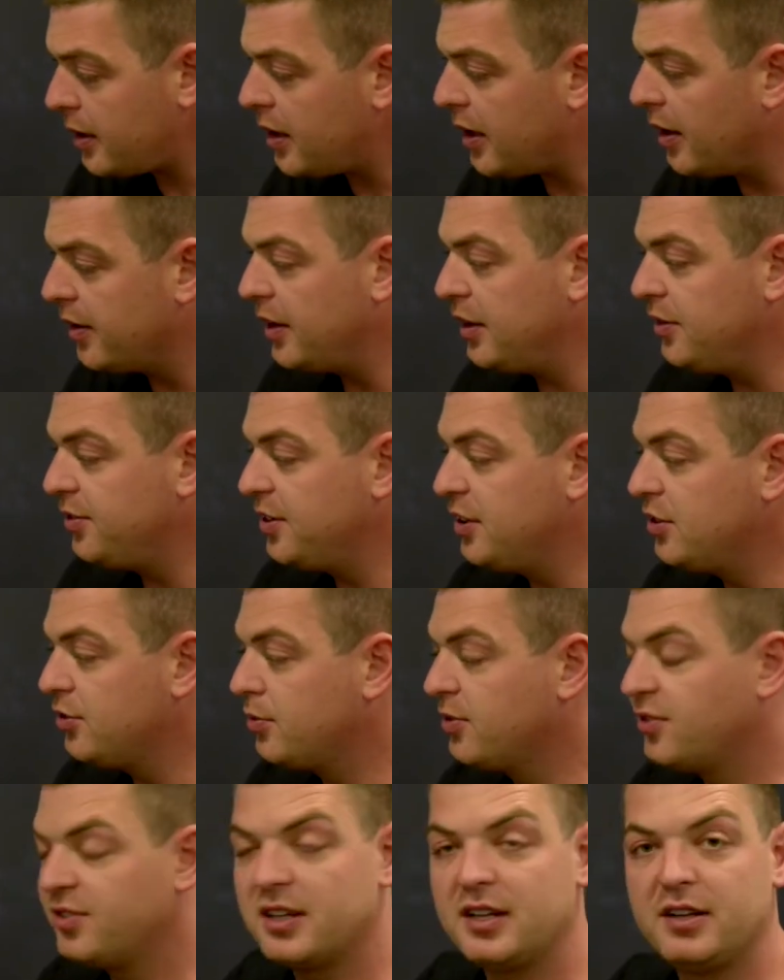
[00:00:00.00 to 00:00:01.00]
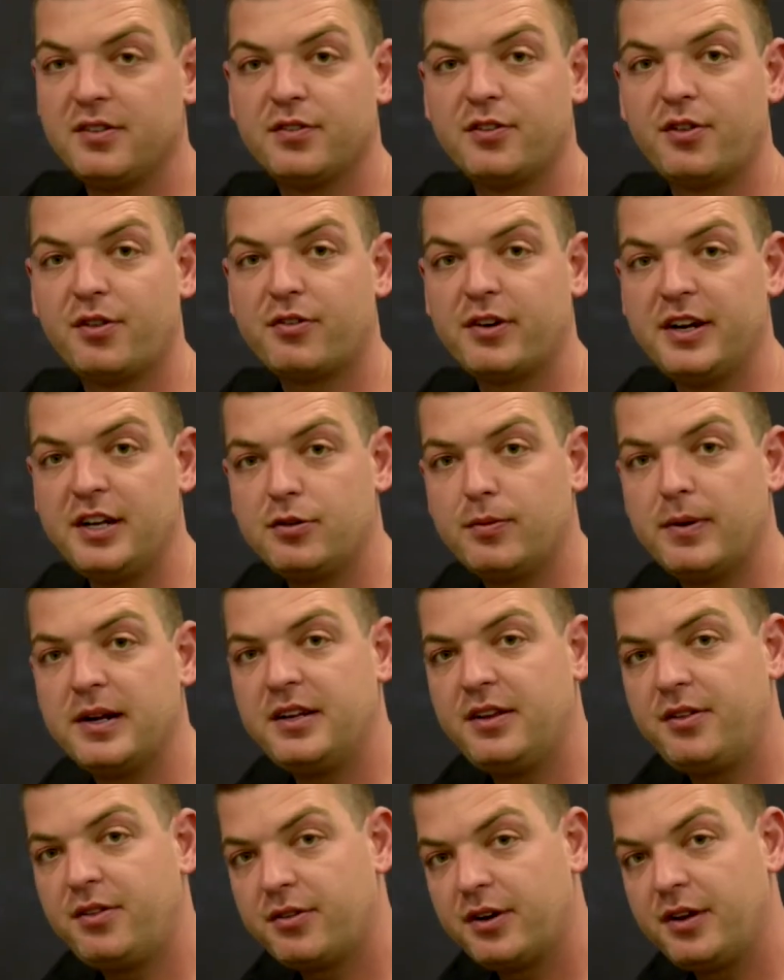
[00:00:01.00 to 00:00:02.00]
And these things were selling for
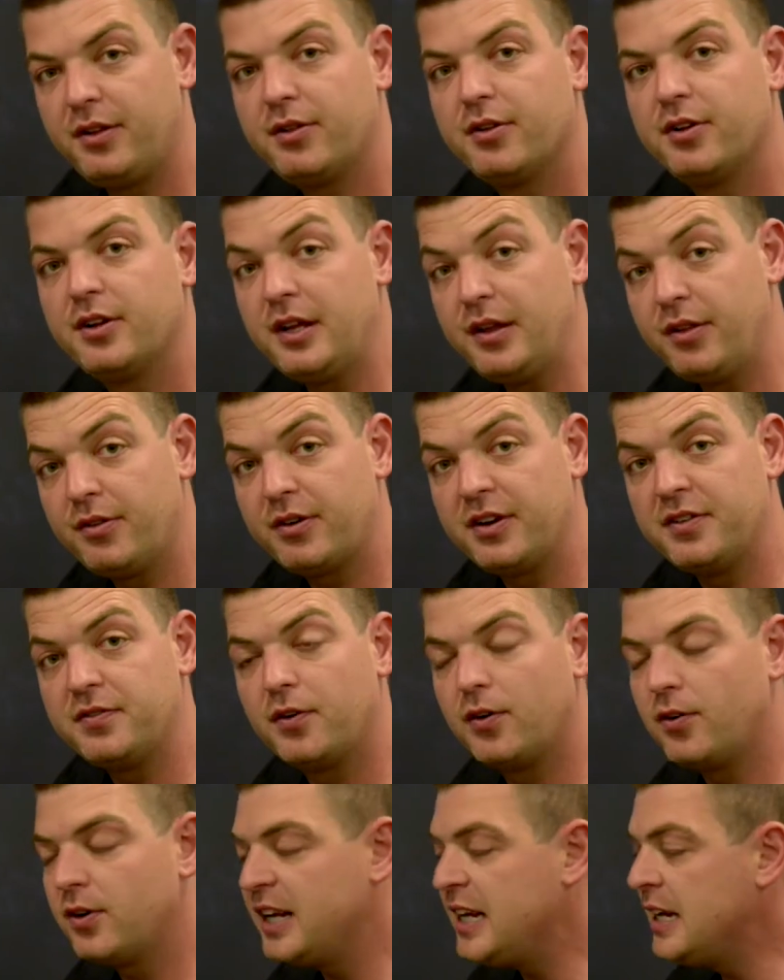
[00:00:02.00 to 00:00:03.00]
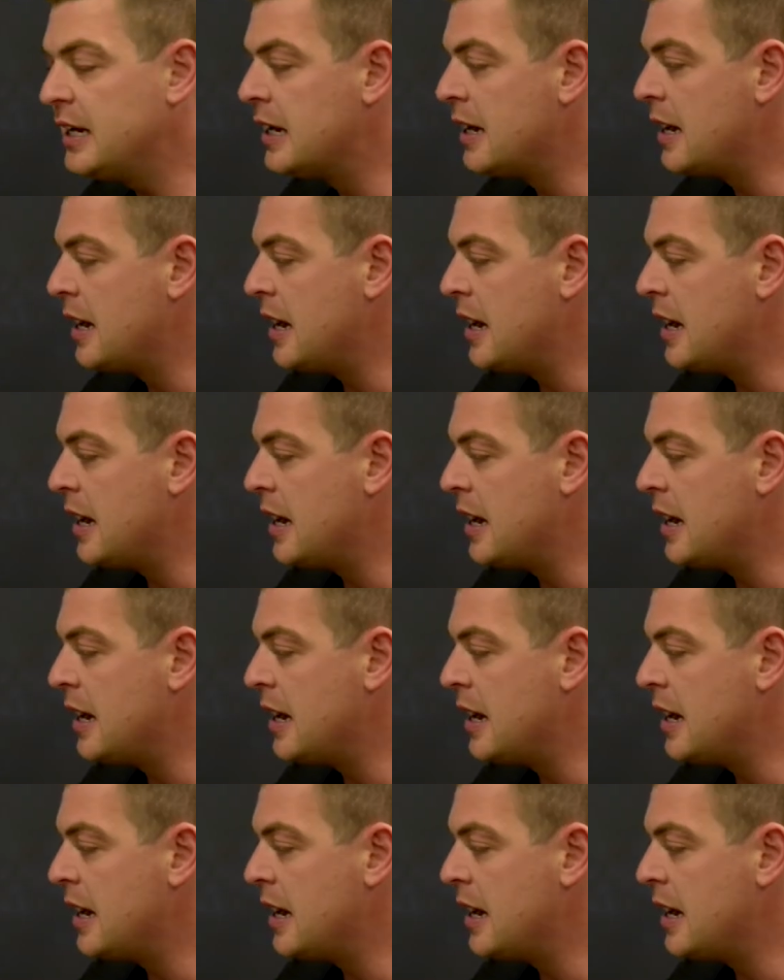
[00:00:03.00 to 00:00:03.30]
$320, $330, $340,